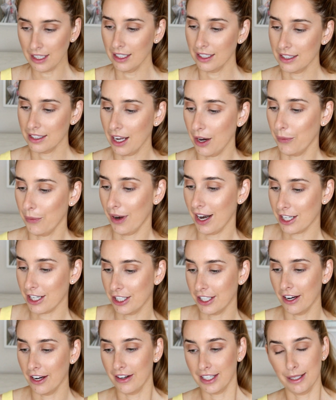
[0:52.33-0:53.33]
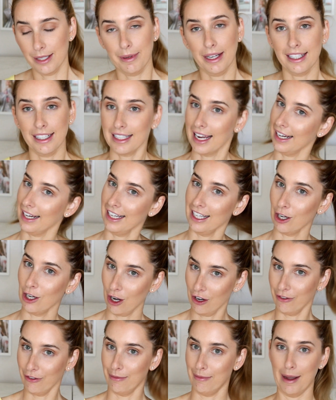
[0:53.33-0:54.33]
So we're actually going to be taking
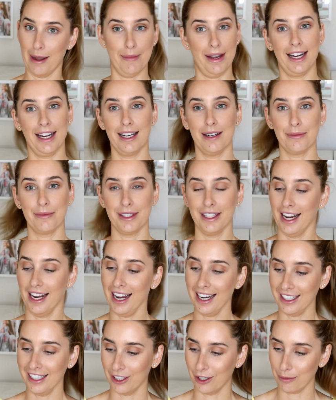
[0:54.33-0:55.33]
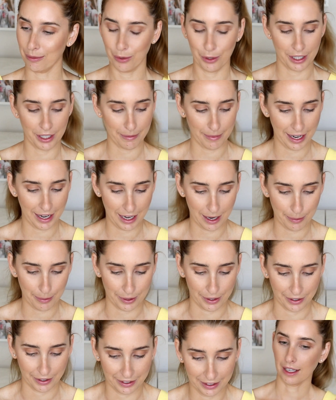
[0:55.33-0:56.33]
off my makeup today, not putting makeup
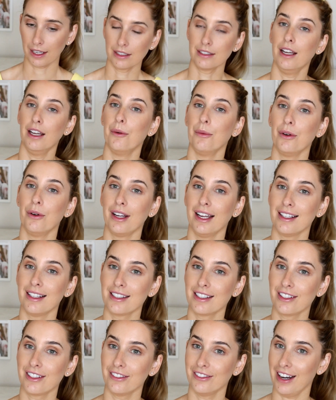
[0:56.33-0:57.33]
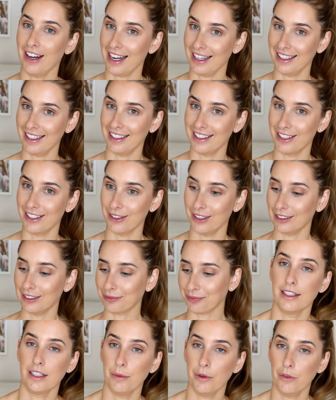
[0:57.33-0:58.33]
on. So we'll get straight into it.
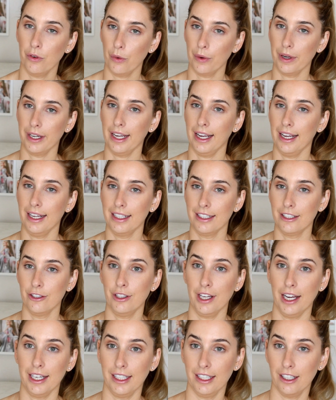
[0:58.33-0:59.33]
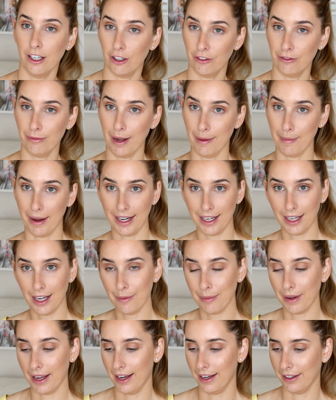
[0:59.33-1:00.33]
So before we get into taking off my makeup
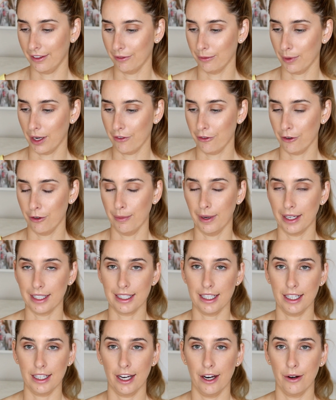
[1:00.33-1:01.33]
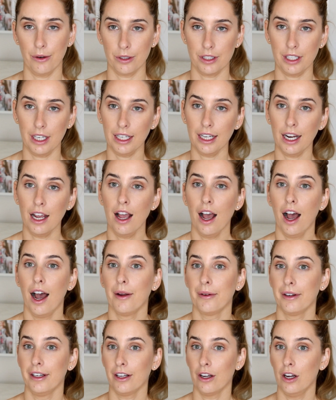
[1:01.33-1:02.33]
and through my skincare routine, I'm
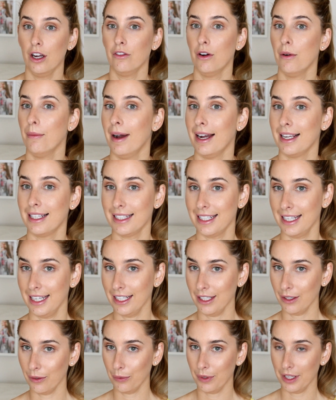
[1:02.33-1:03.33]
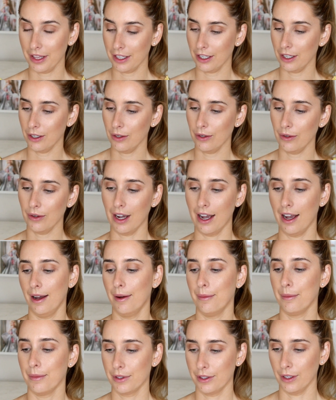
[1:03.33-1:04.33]
going to go over my skin with you
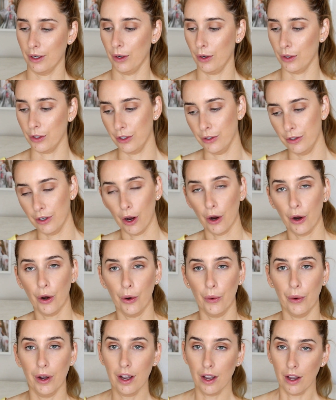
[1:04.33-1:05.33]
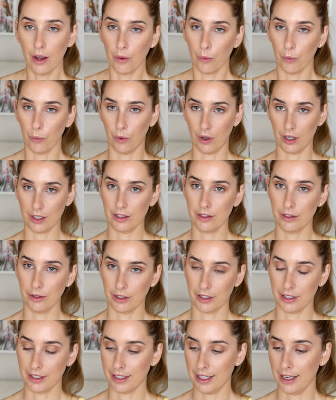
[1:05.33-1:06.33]
so you know what sort of
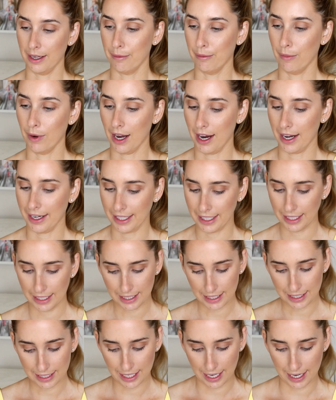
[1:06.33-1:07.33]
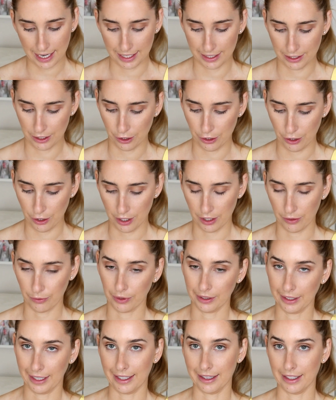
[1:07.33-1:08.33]
skin mine is and so you can
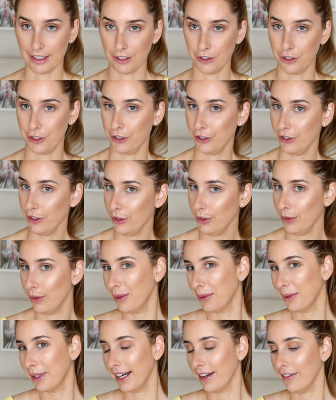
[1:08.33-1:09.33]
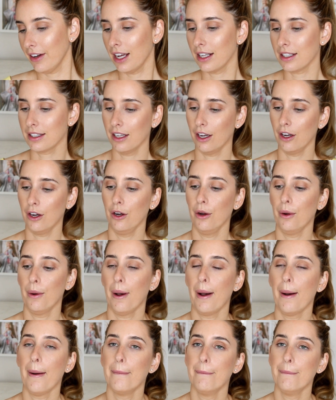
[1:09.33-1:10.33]
relate this to you or whatever. So
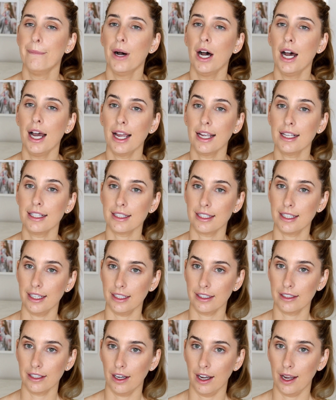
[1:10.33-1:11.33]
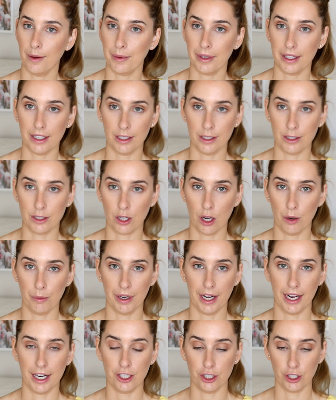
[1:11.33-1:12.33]
my skin type is
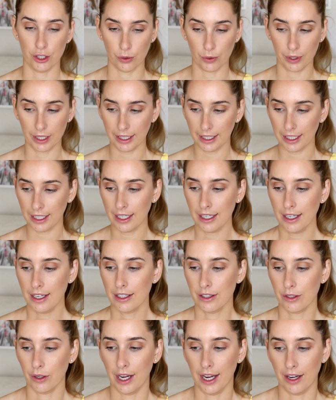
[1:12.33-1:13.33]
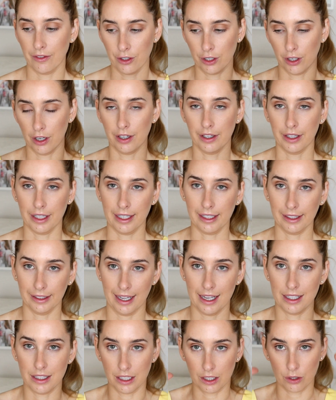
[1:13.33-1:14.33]
combination oily. So I have got the
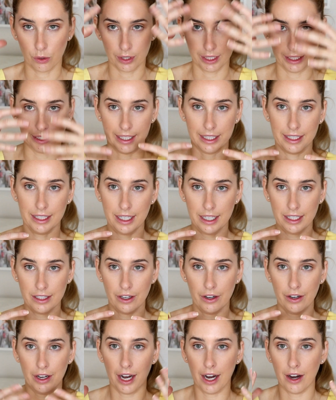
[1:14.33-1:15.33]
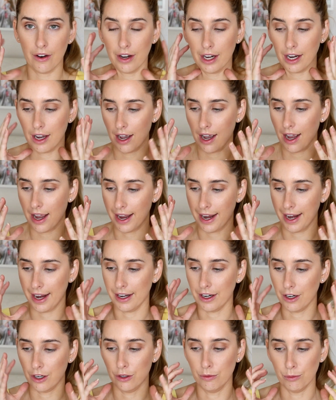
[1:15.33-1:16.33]
classic oily at T-zone area
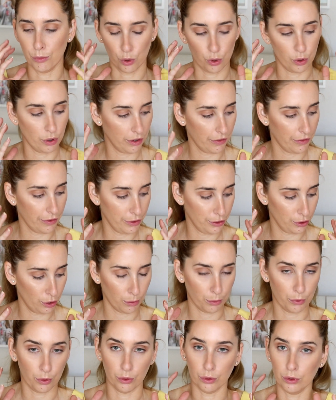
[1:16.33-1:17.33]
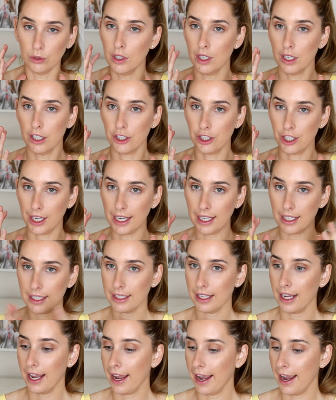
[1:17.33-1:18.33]
and more of a normal cheek
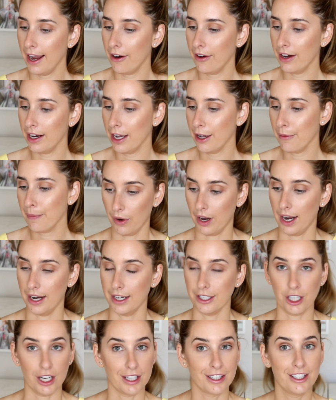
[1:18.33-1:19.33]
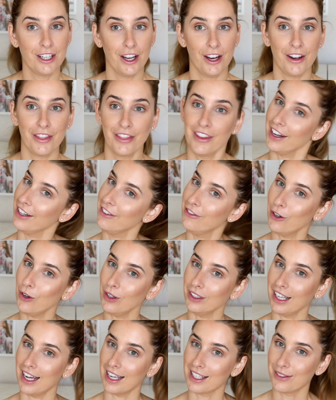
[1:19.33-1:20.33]
area. I just turned 34
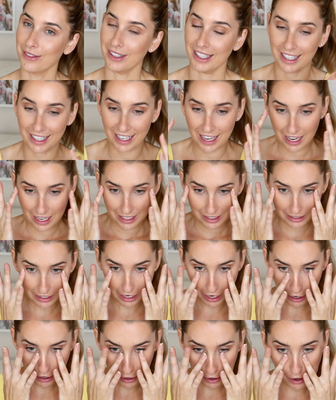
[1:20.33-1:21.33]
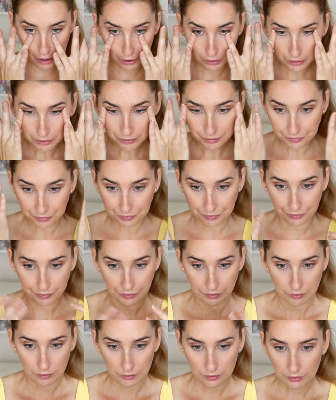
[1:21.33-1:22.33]
last week. So
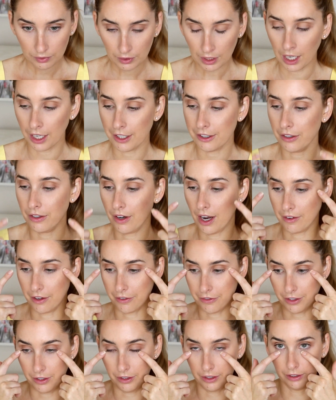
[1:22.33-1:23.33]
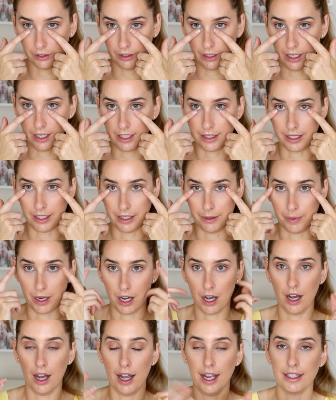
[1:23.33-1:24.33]
I do have a few little lines under my
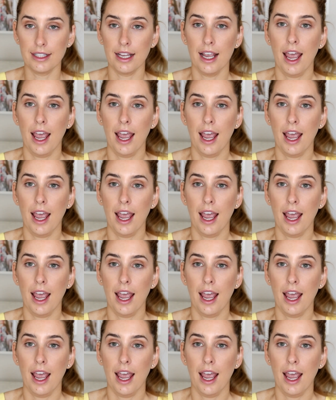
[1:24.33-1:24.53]
eyes.